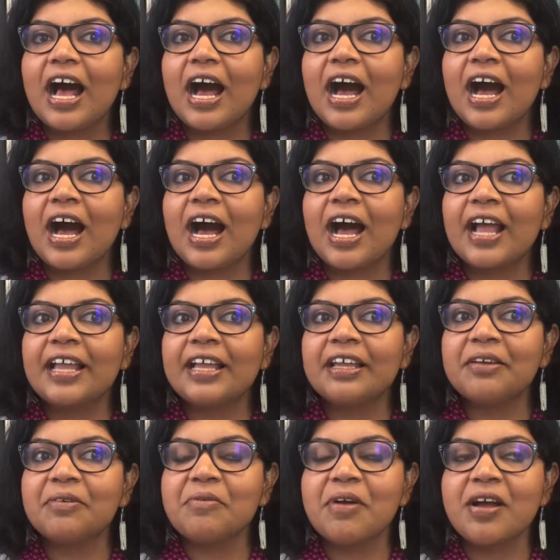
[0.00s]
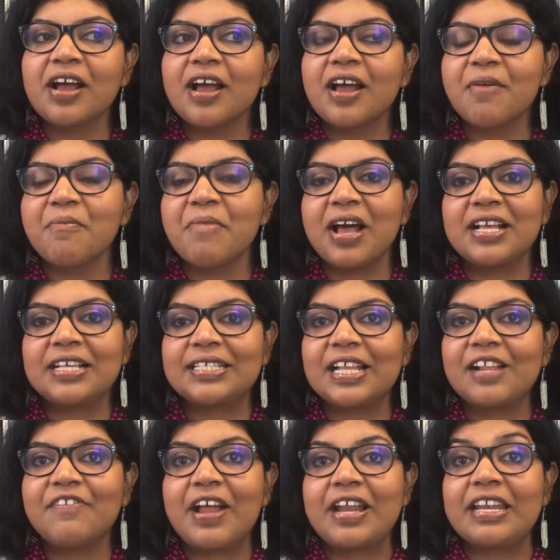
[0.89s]
I
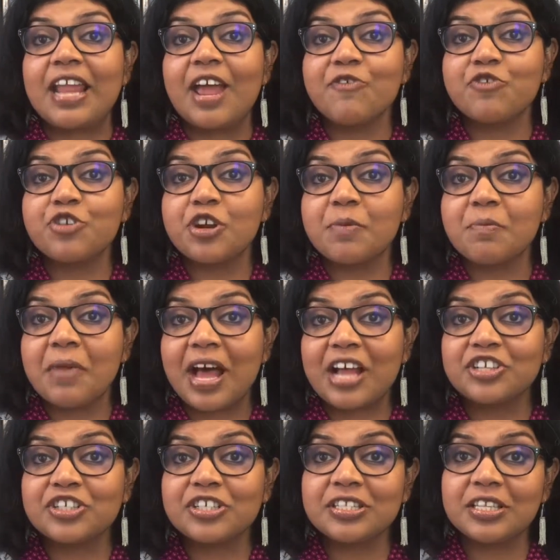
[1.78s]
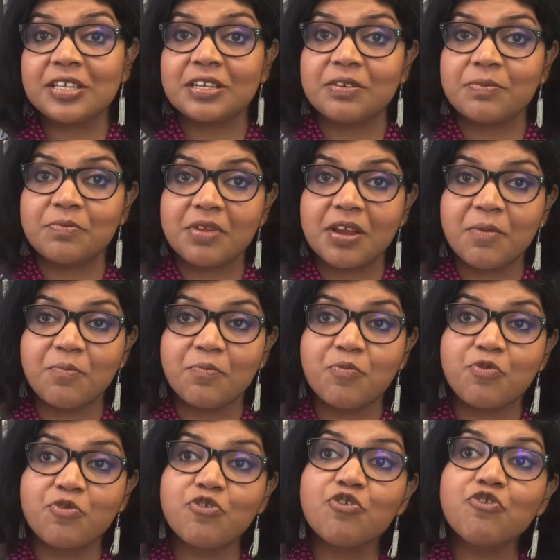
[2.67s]
myself had never imagined the
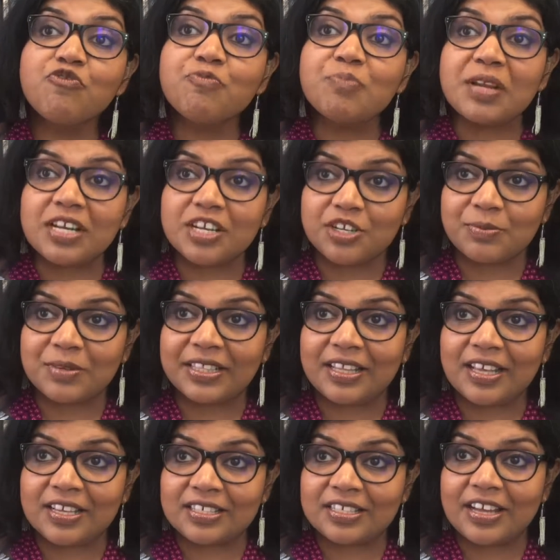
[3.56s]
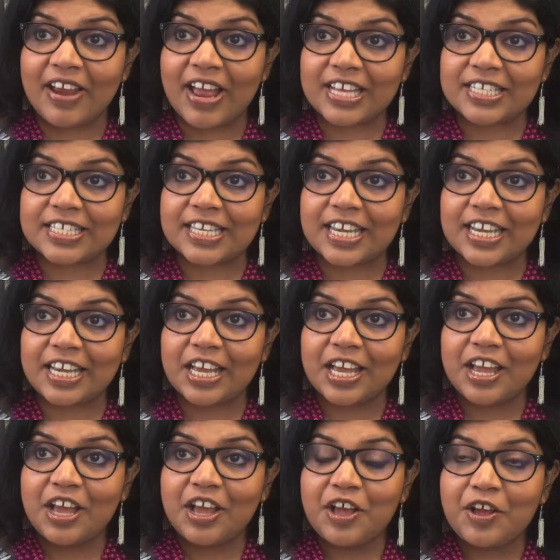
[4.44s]
improvement to be this drastic.
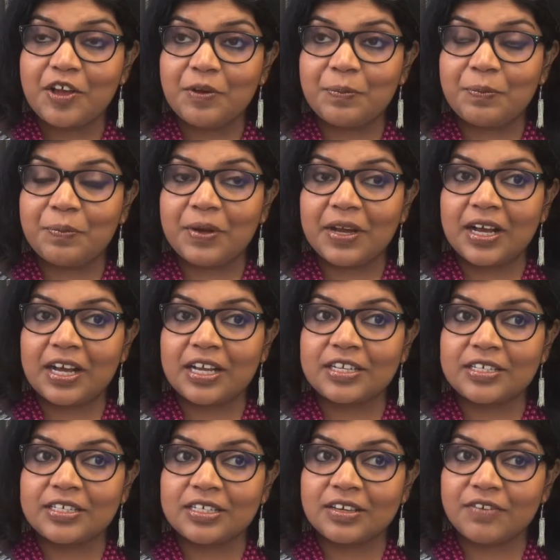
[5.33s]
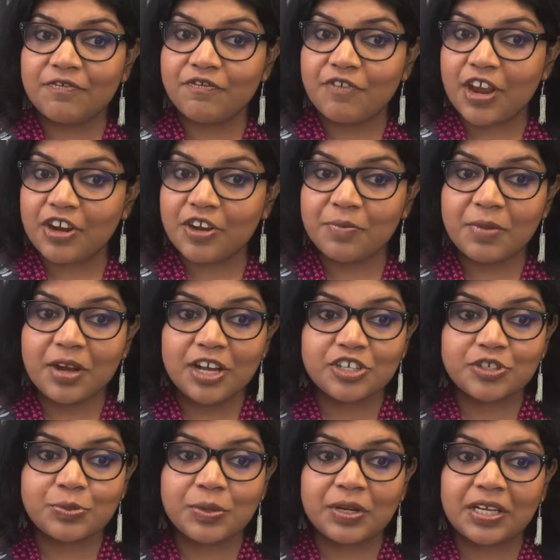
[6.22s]
But very
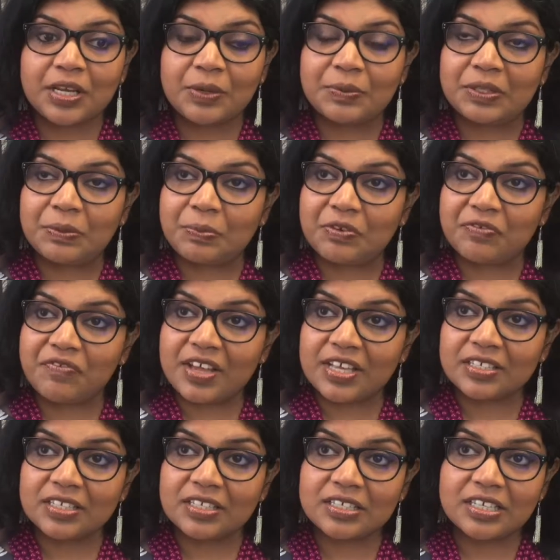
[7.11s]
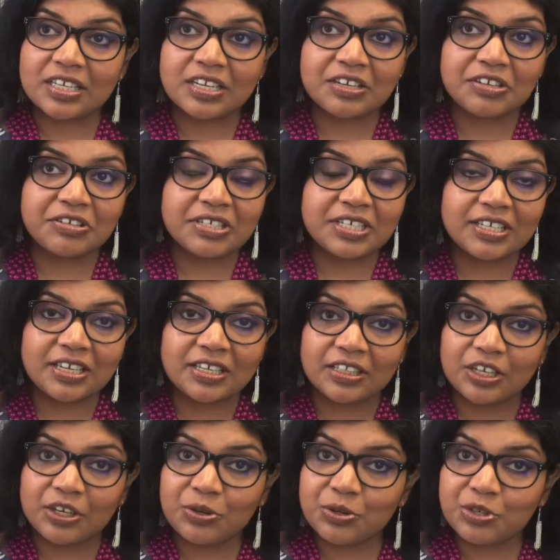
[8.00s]
much working with the professors here,
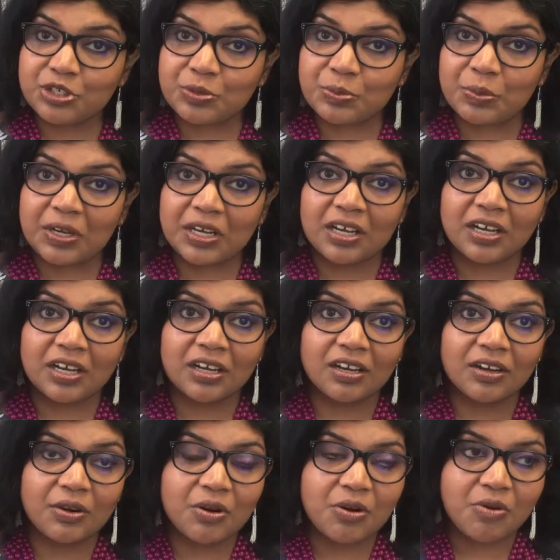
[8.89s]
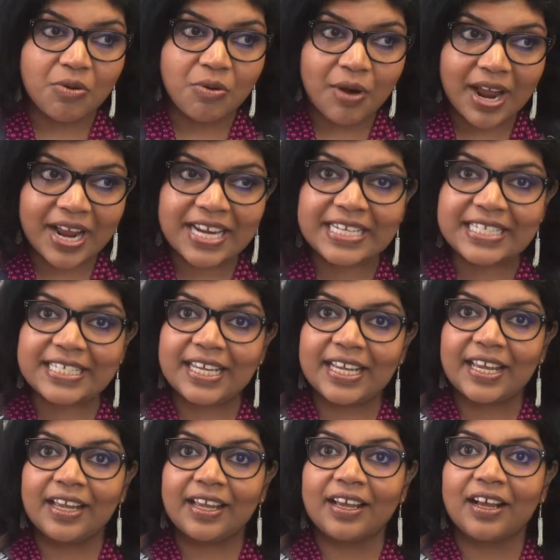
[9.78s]
taking the coursework,
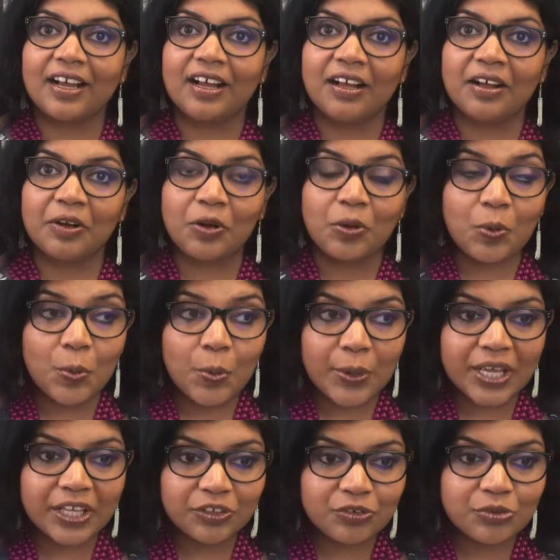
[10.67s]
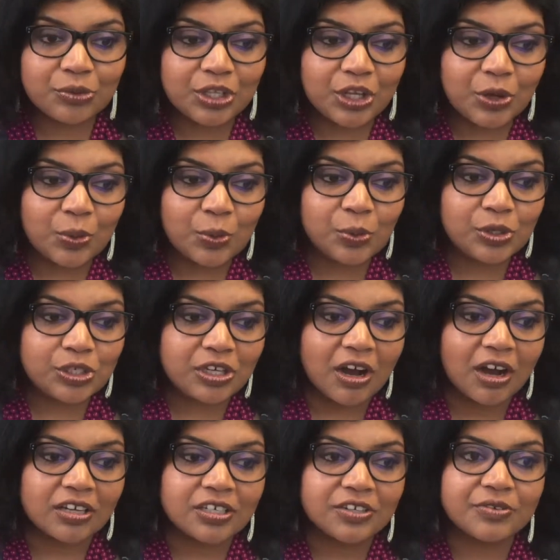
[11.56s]
writing, uh, going through the whole
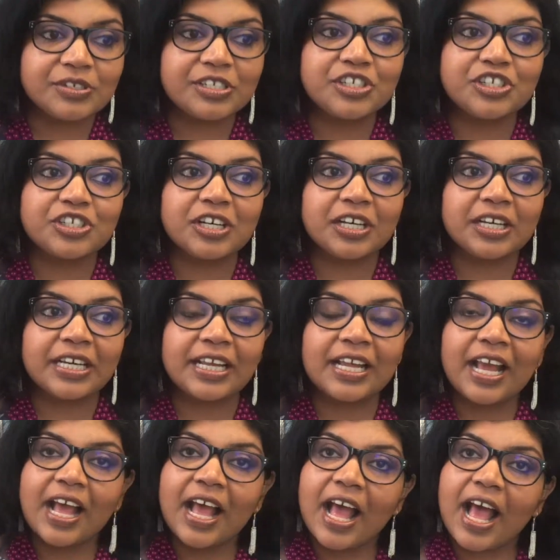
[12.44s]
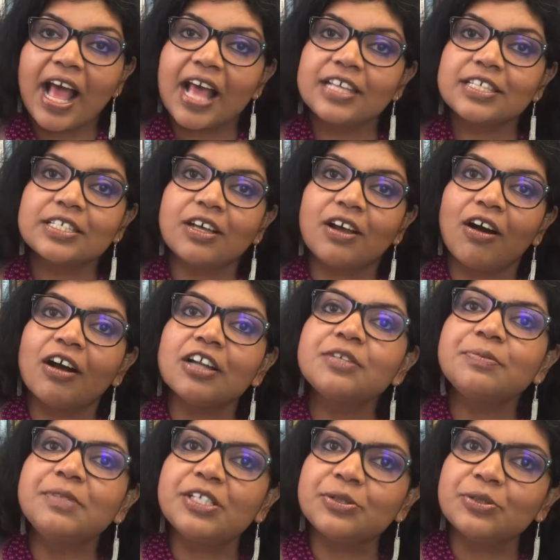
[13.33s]
doctoral journey has
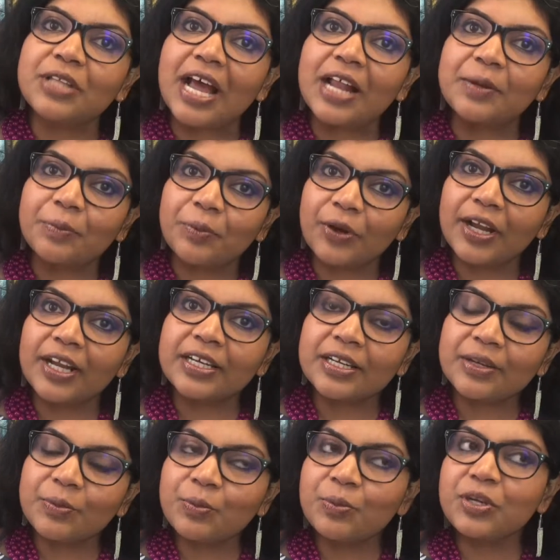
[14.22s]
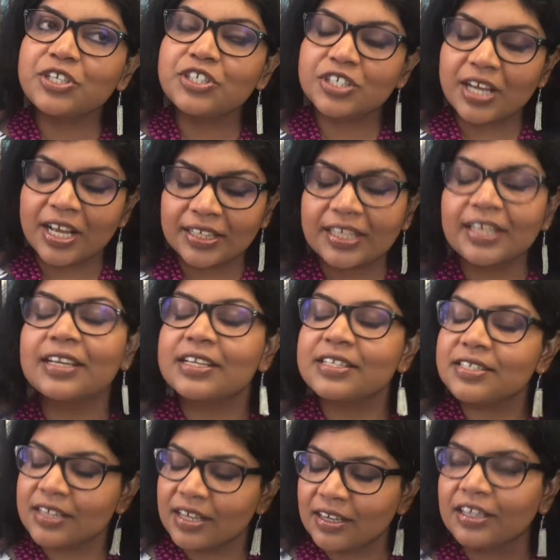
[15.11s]
got me to that point, which I think
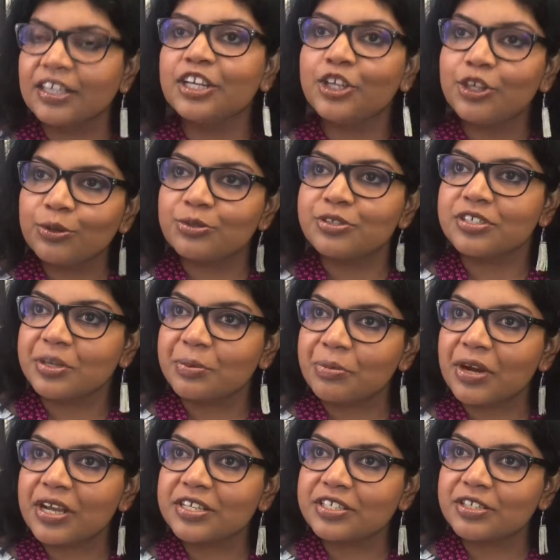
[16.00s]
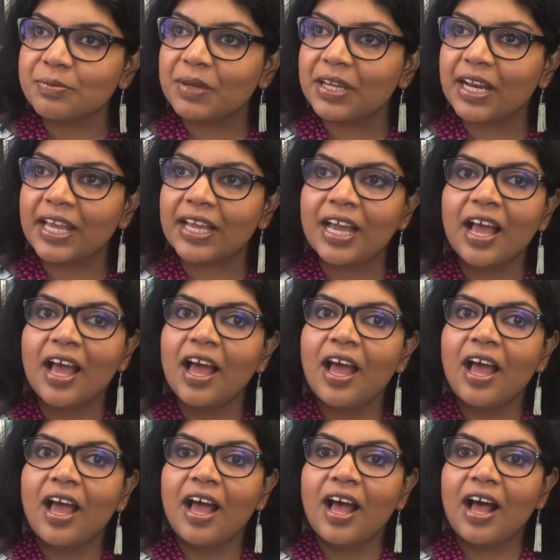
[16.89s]
is a huge surprise to me. Like
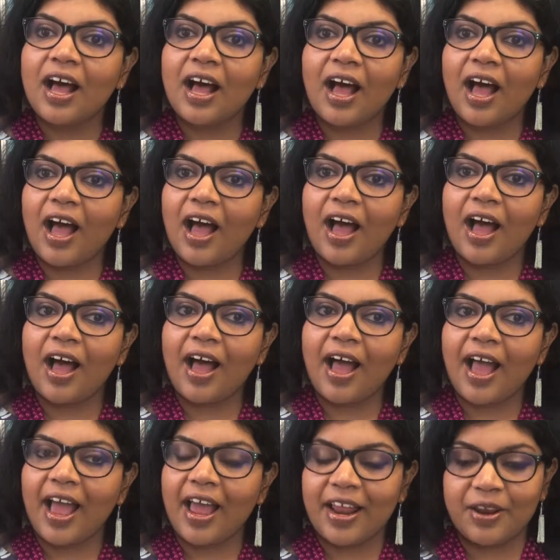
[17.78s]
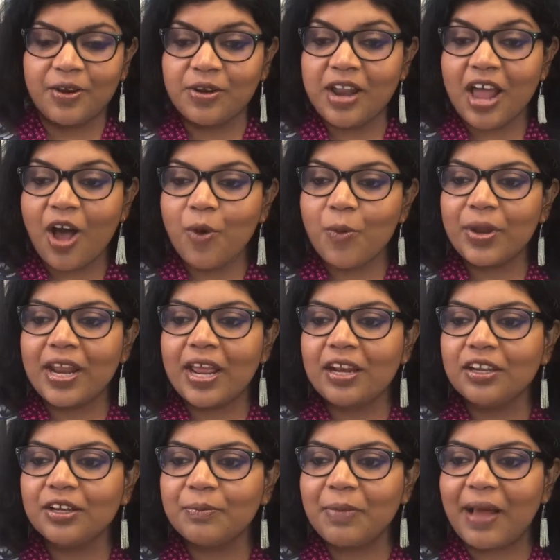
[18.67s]
now, when
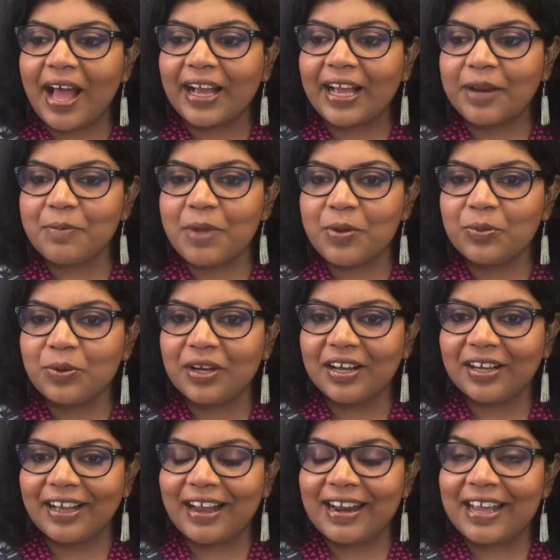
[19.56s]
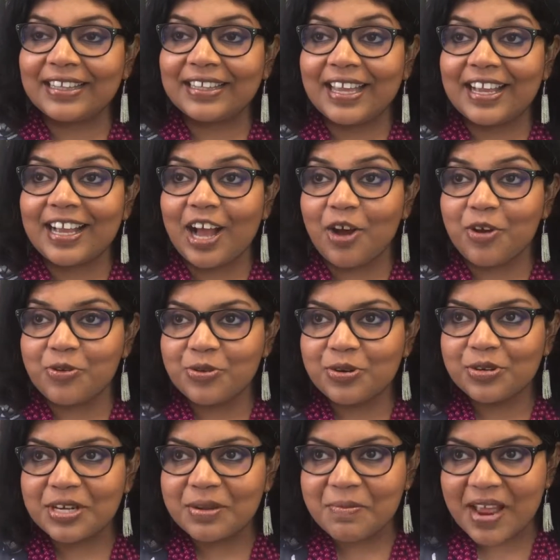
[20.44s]
I look back at my work and I think how
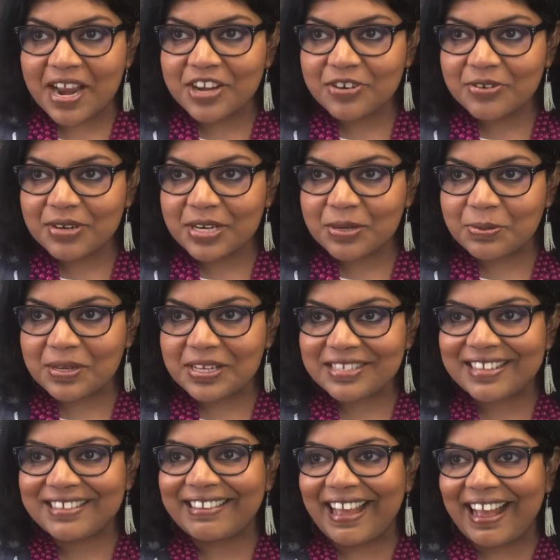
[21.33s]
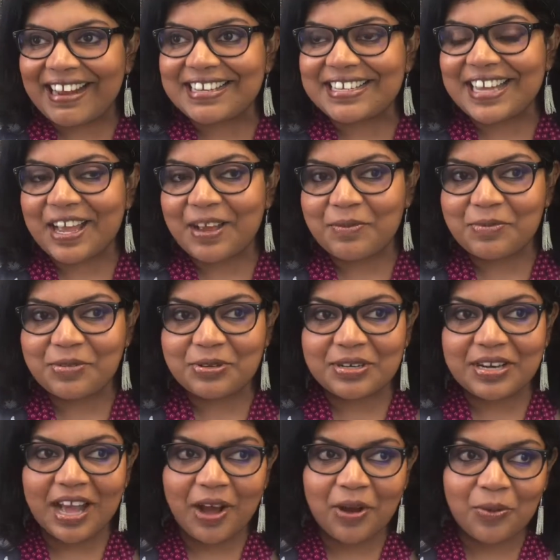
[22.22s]
rudimentary it was at that time
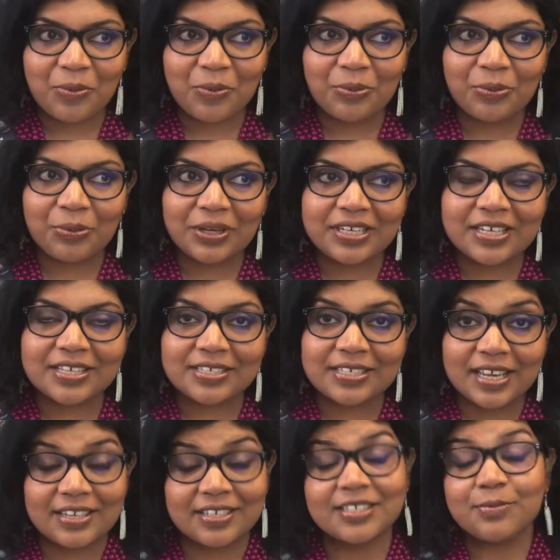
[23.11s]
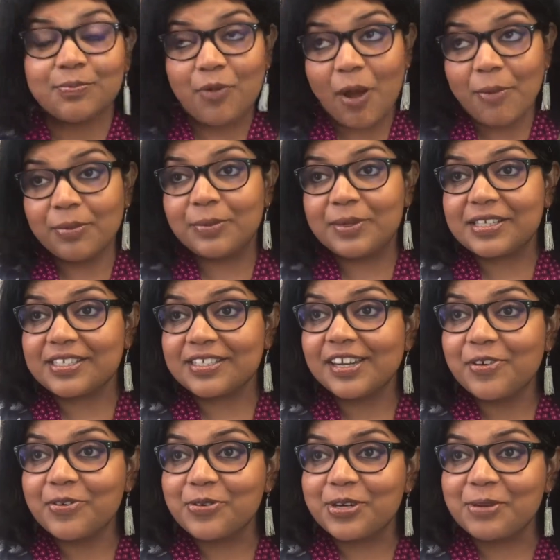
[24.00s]
to now, it is. It's probably
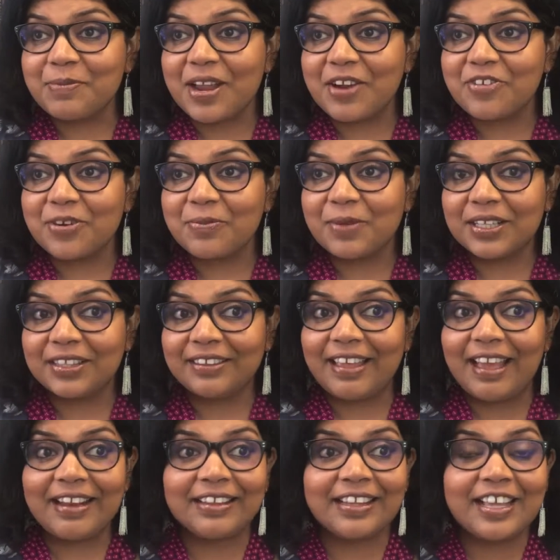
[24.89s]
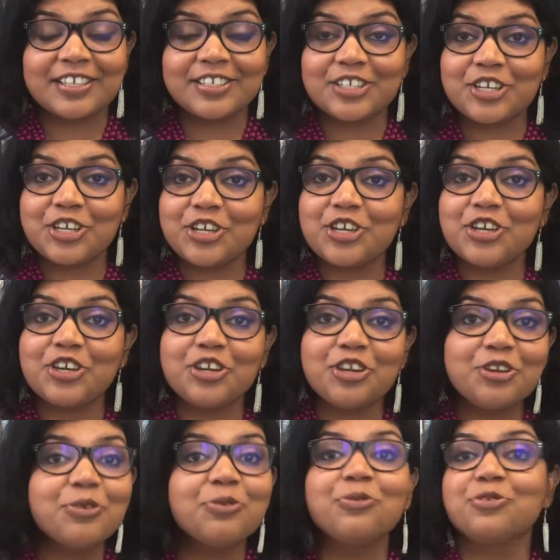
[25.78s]
still rudimentary, but then there's a
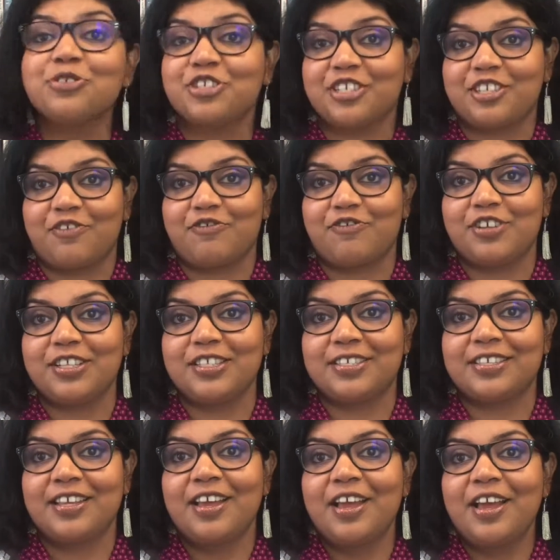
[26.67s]
huge difference